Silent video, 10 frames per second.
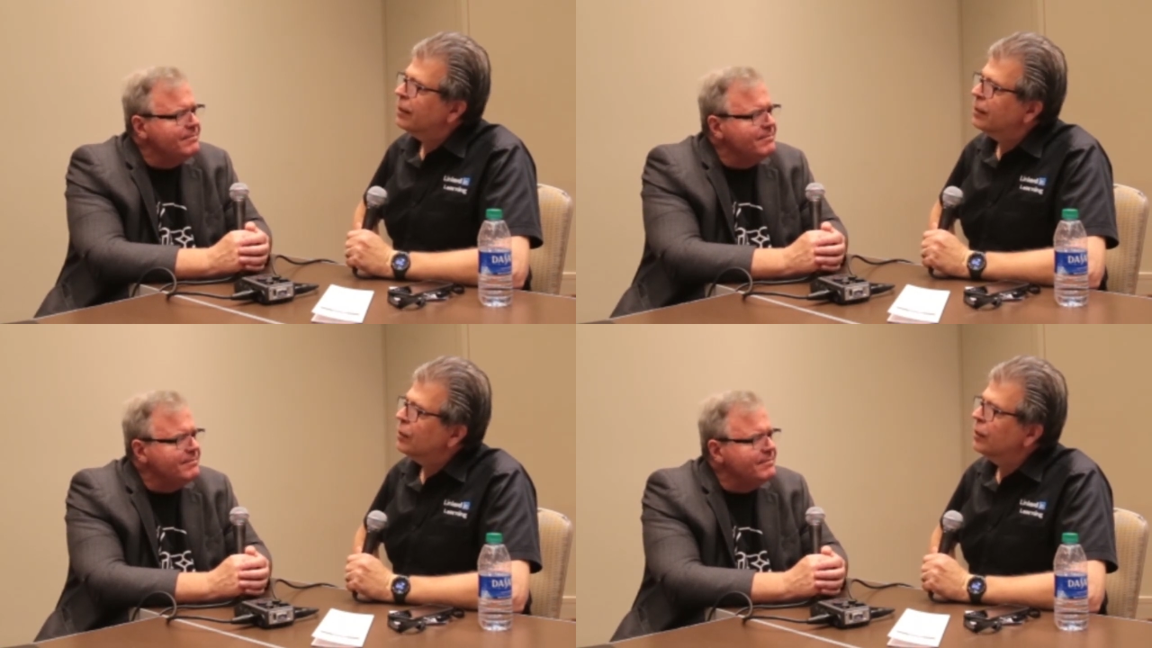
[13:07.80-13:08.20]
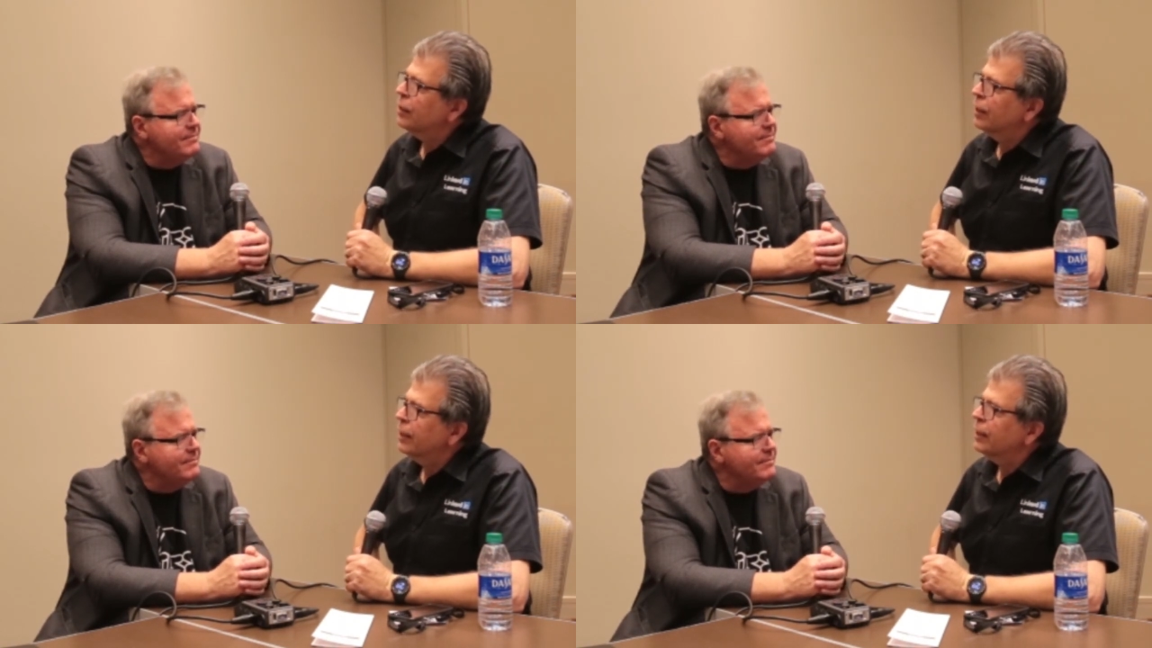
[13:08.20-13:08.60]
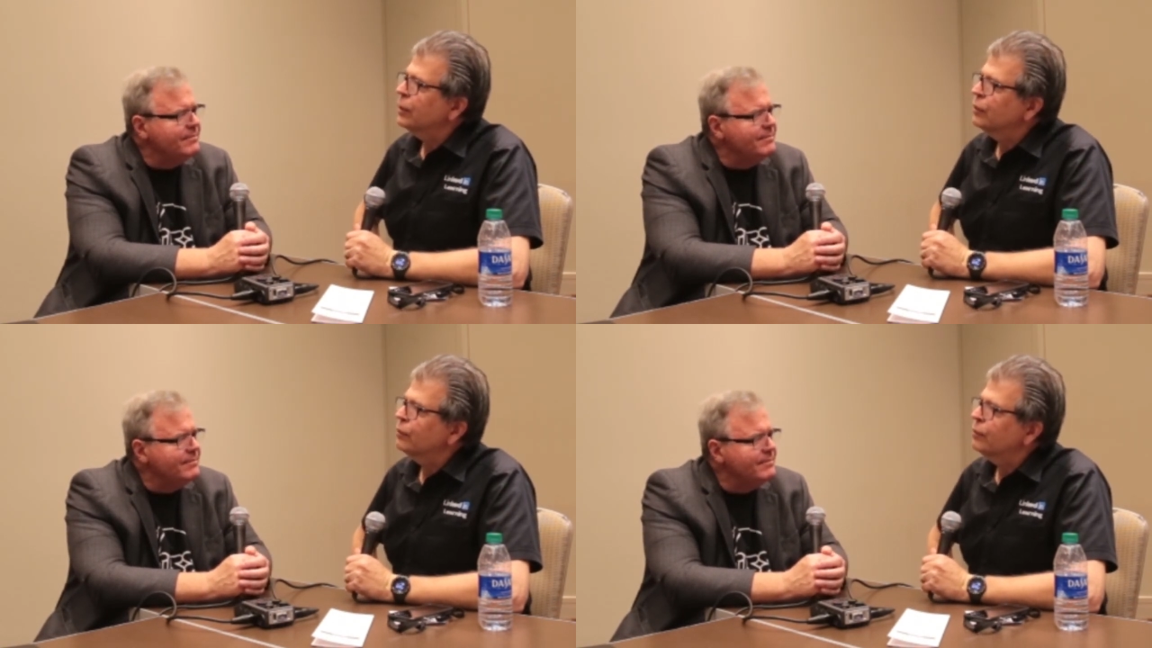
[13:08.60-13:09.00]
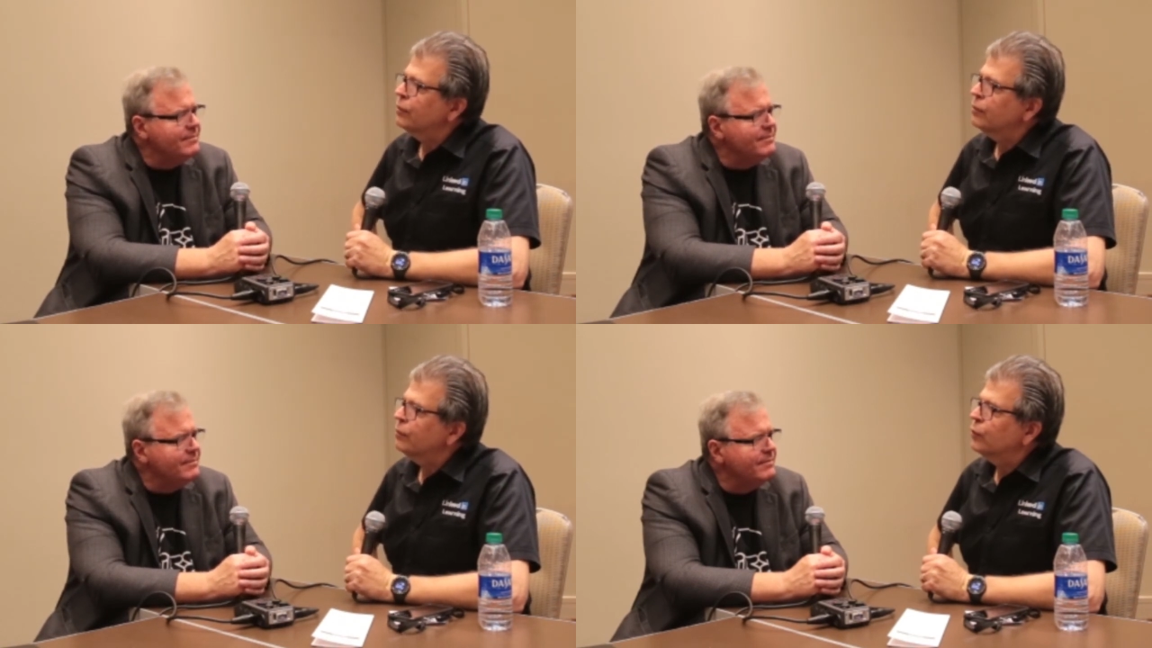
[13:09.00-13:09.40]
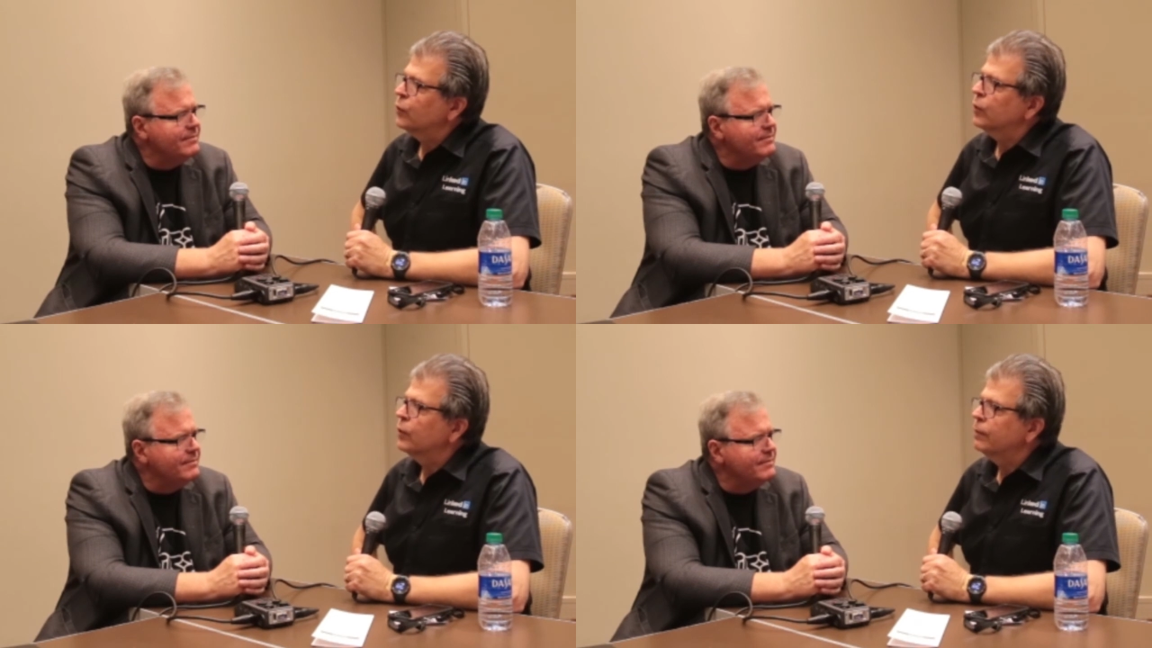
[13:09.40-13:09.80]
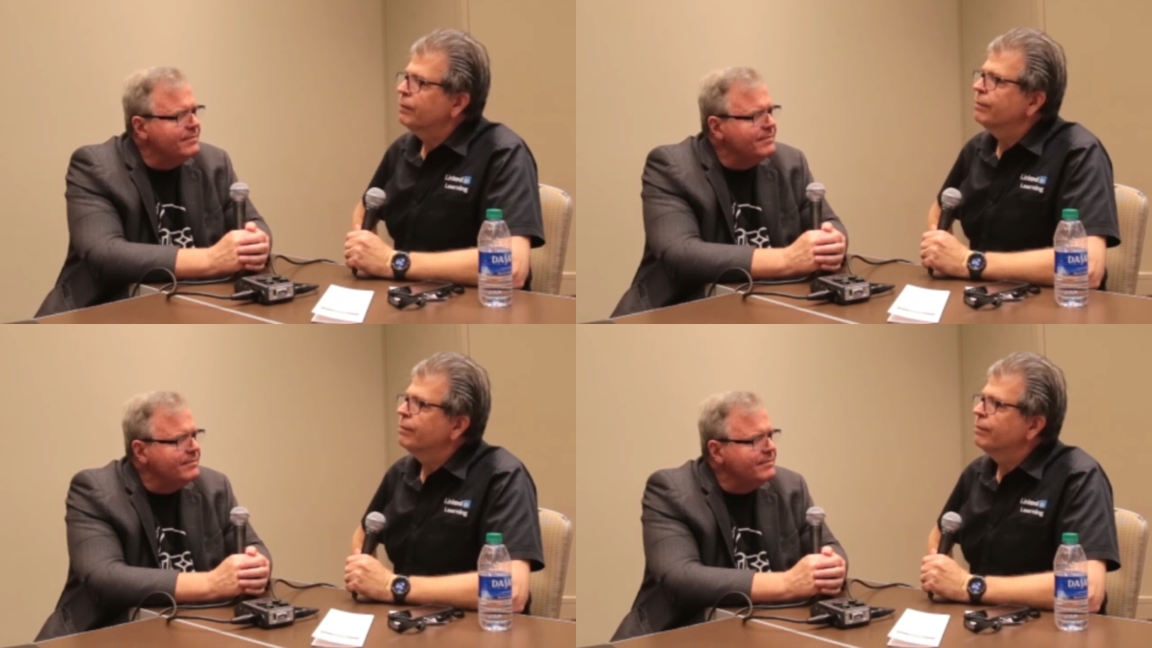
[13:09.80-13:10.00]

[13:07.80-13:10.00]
Speaker 1: the target audience for